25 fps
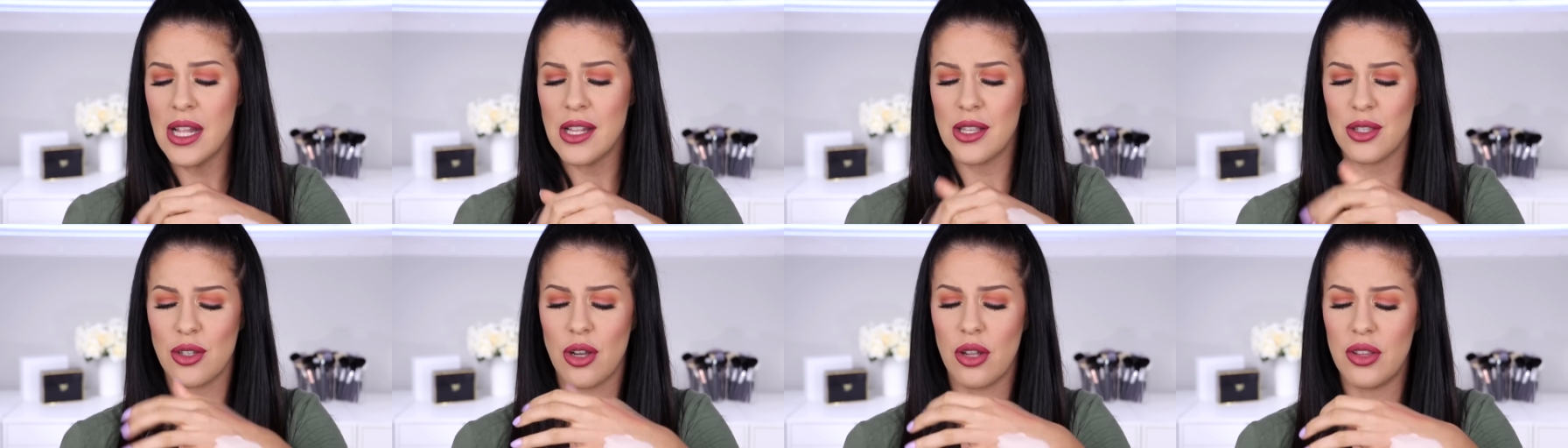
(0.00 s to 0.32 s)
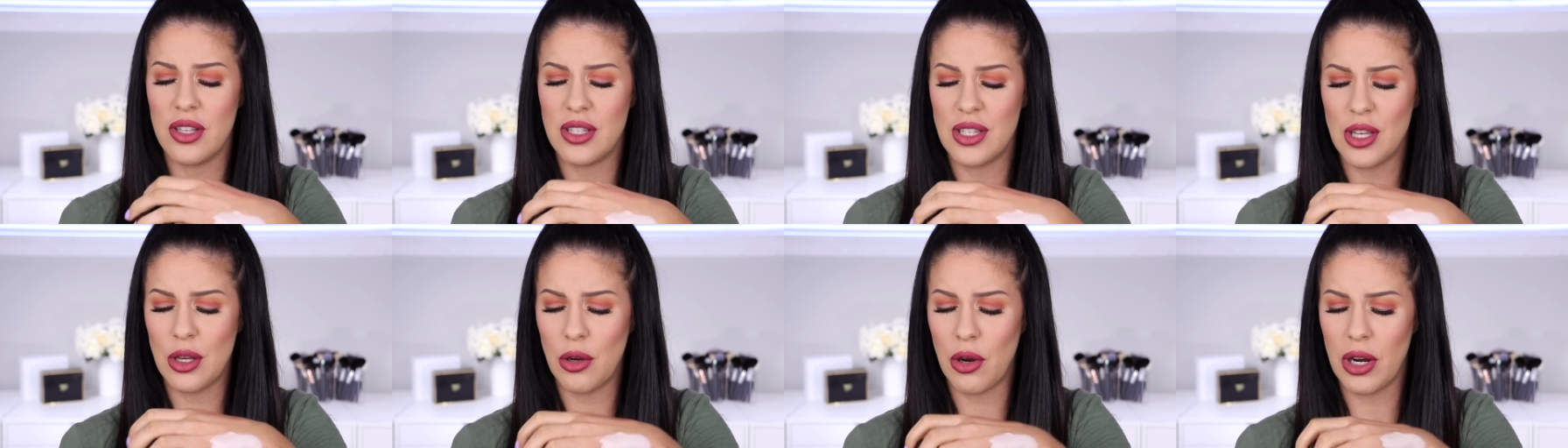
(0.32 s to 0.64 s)
It's got
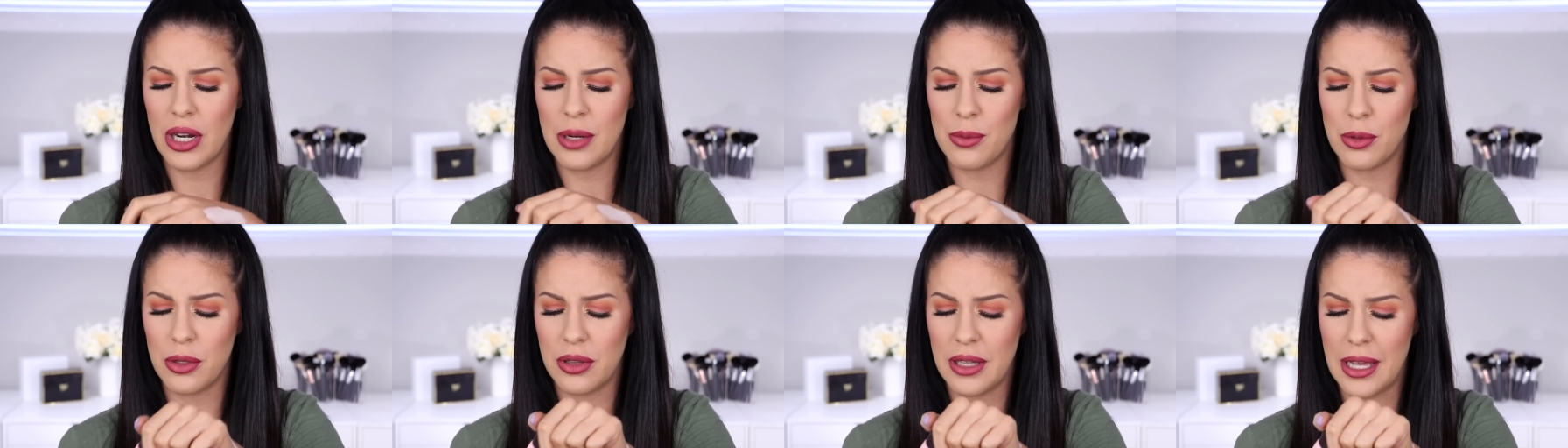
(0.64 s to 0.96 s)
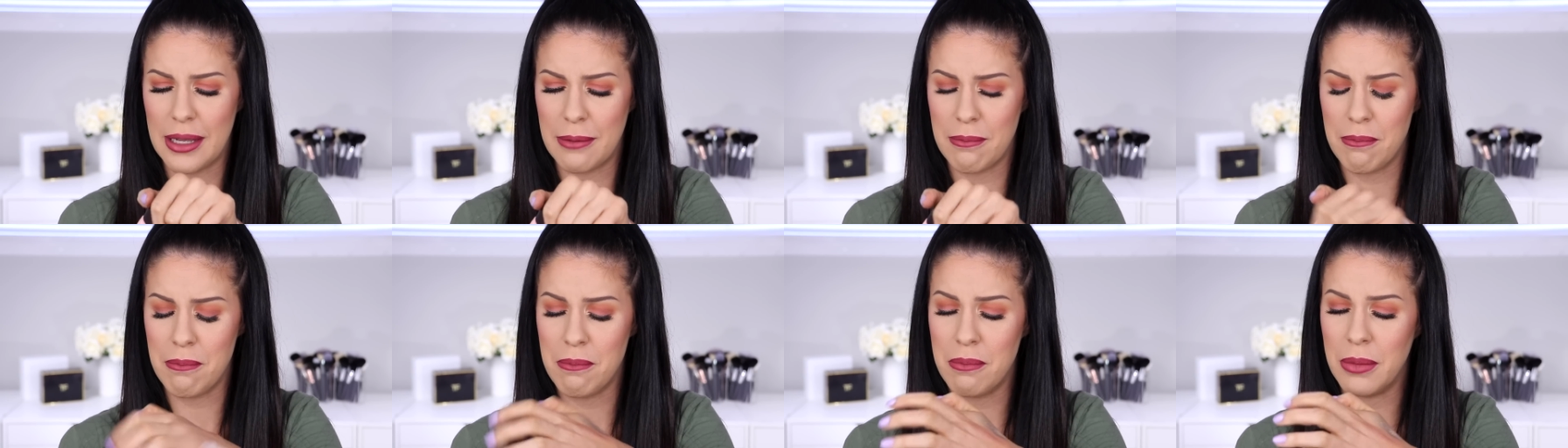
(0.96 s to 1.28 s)
this incredible
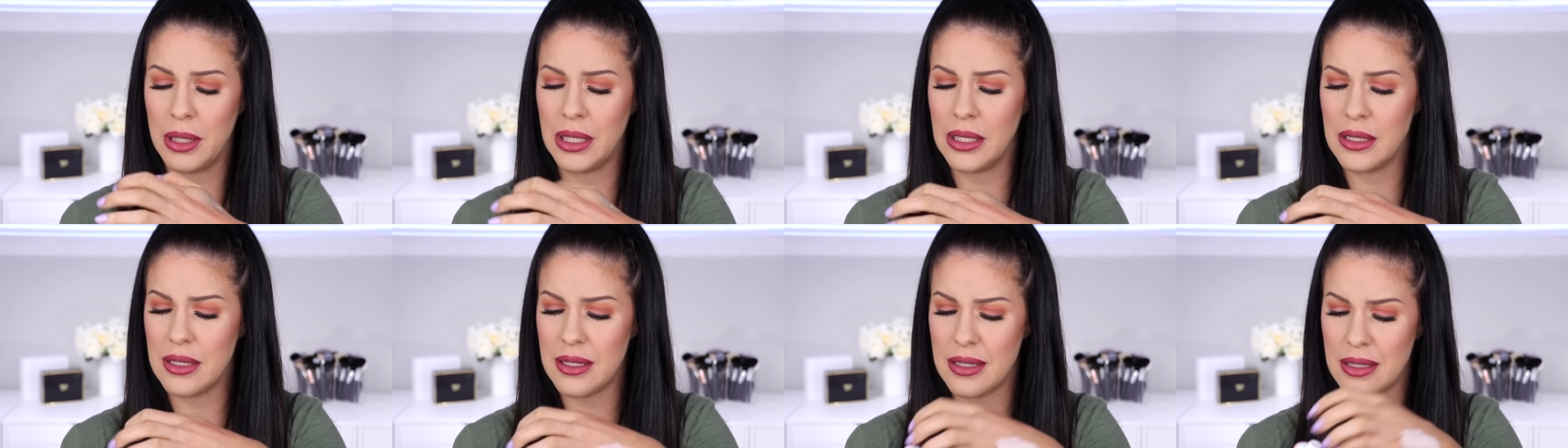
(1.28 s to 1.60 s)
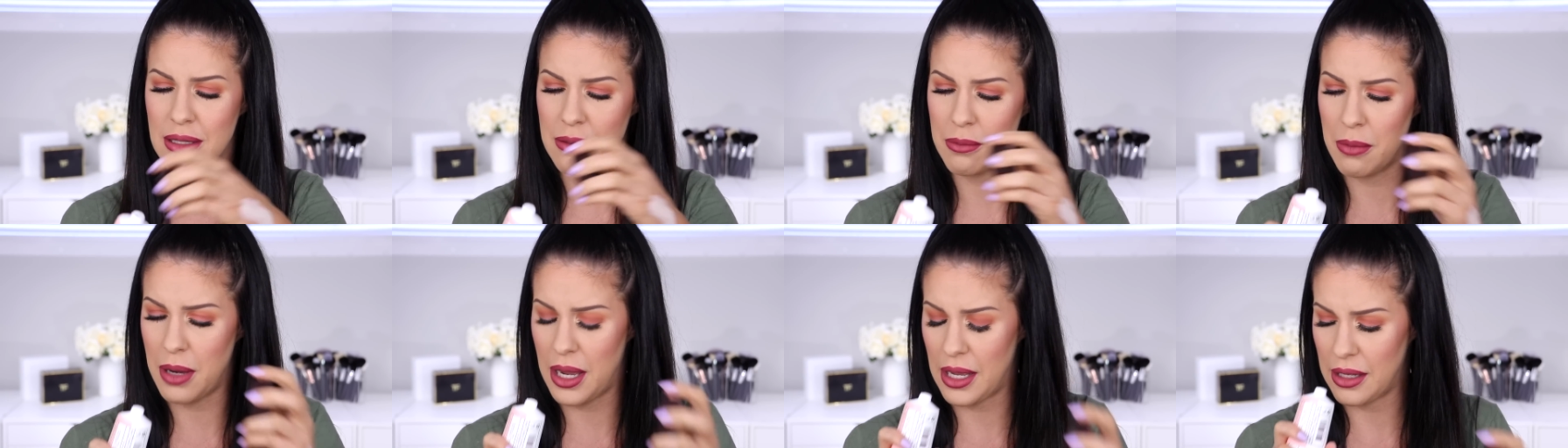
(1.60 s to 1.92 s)
like mint
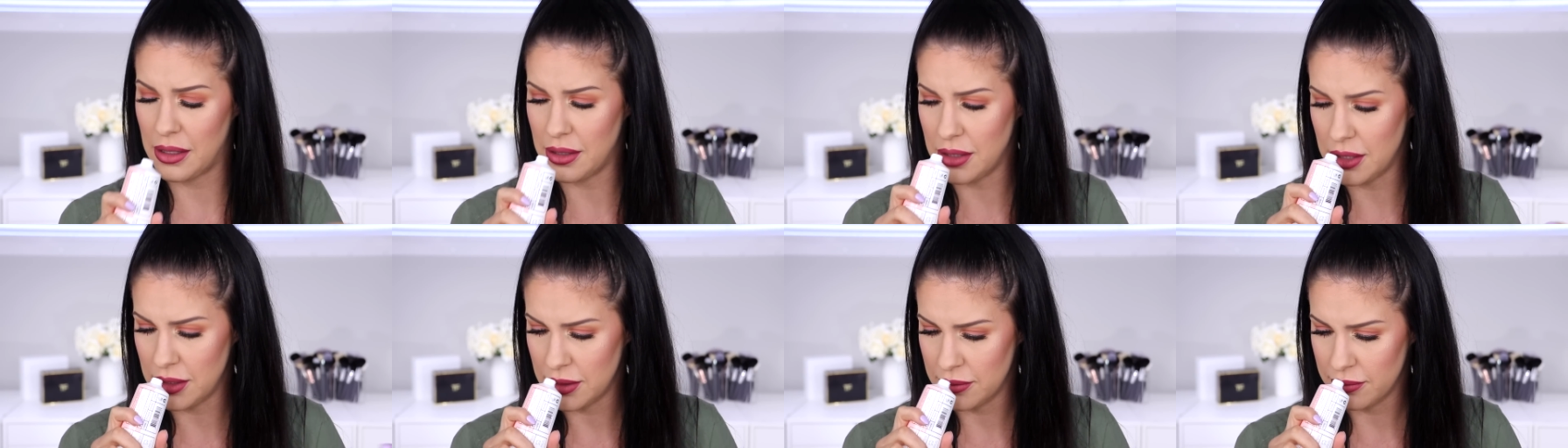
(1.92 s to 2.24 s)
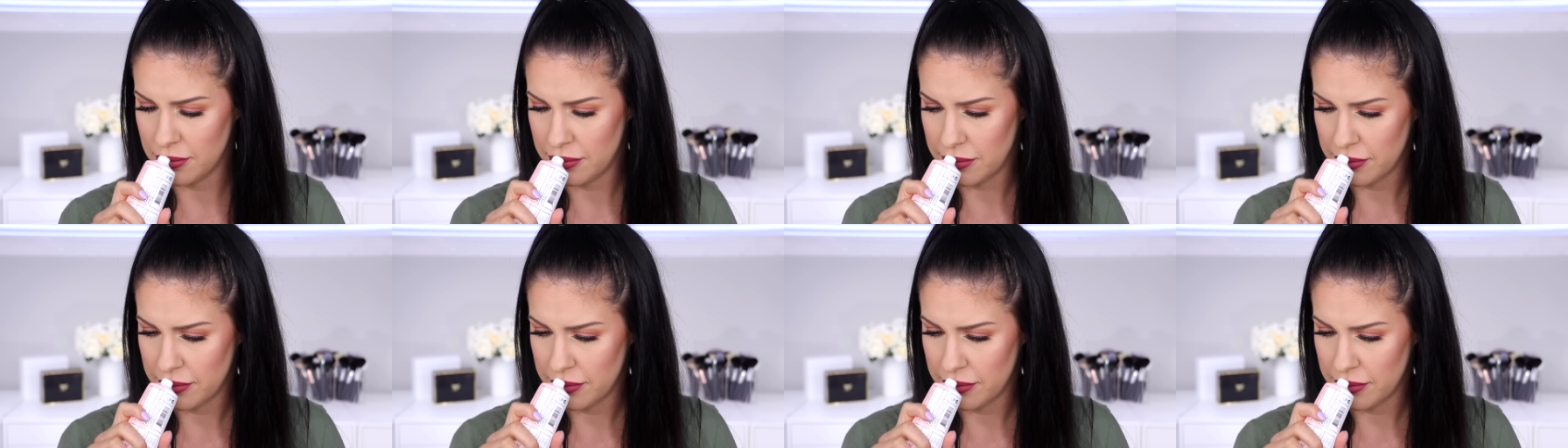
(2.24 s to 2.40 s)
smell.